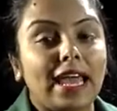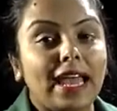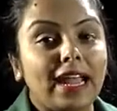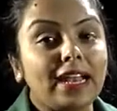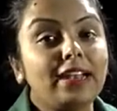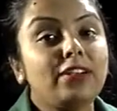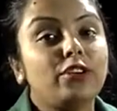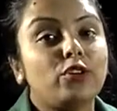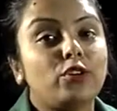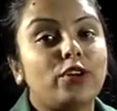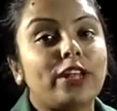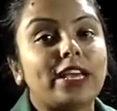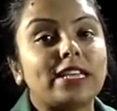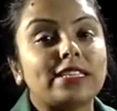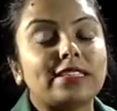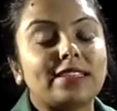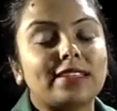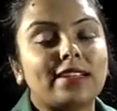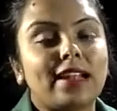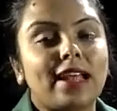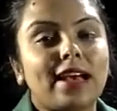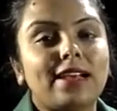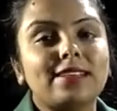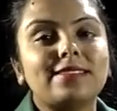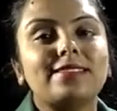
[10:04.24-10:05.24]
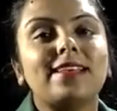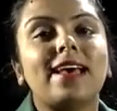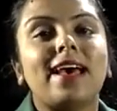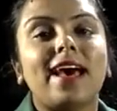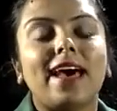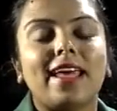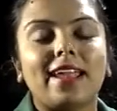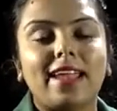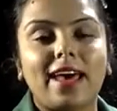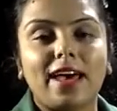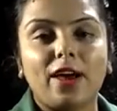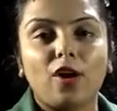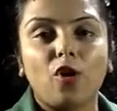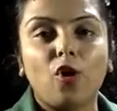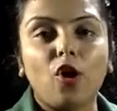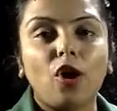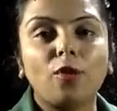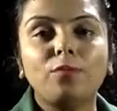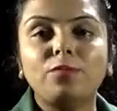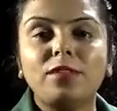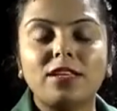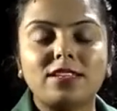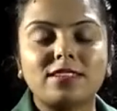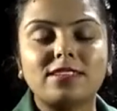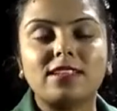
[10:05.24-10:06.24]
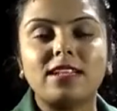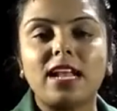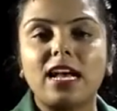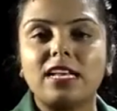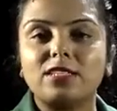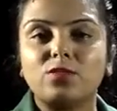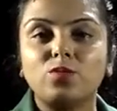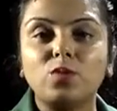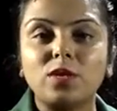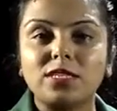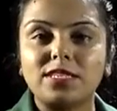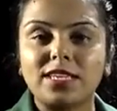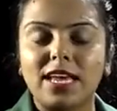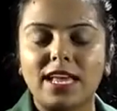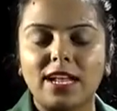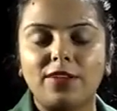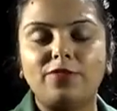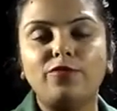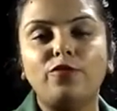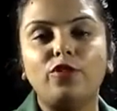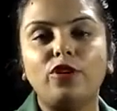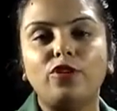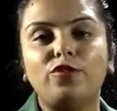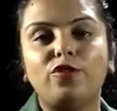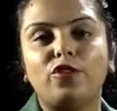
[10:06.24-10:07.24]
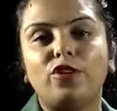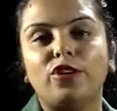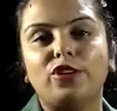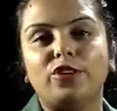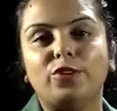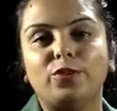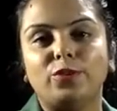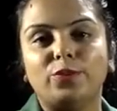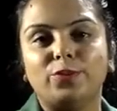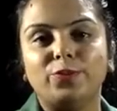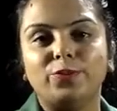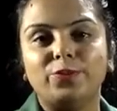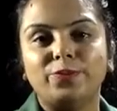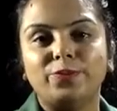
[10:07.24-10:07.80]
end today's class, and I hope this class was helpful for you.